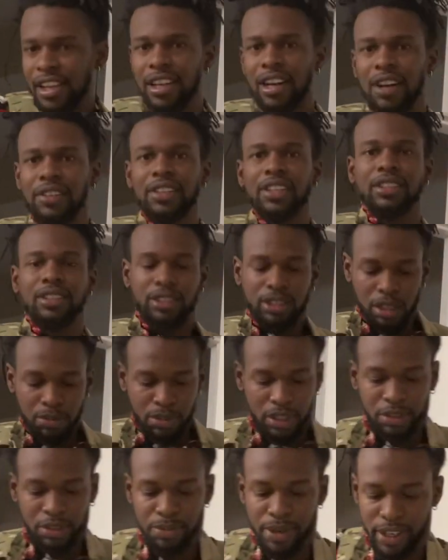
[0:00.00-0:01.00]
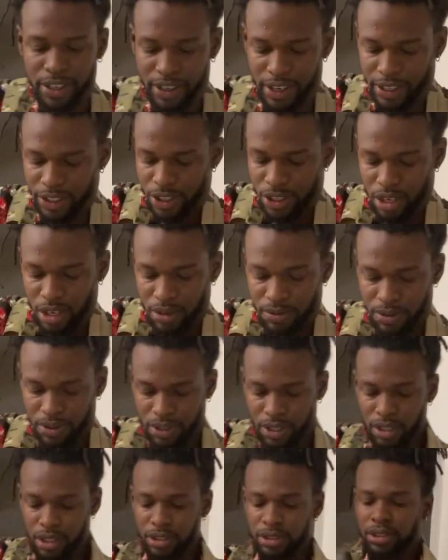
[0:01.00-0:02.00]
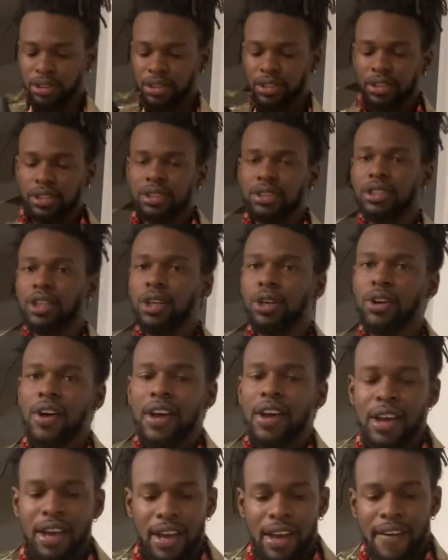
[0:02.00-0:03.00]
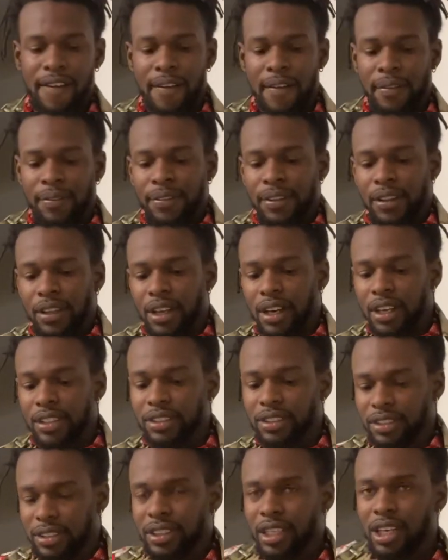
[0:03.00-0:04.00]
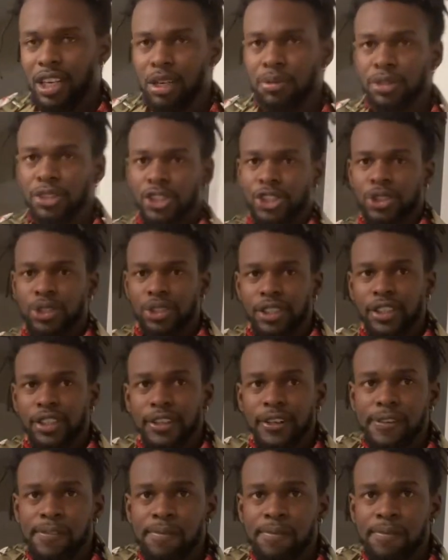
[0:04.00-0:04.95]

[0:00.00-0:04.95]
I'm getting so much better at drawing from the holster. So this is Terrible Shooter.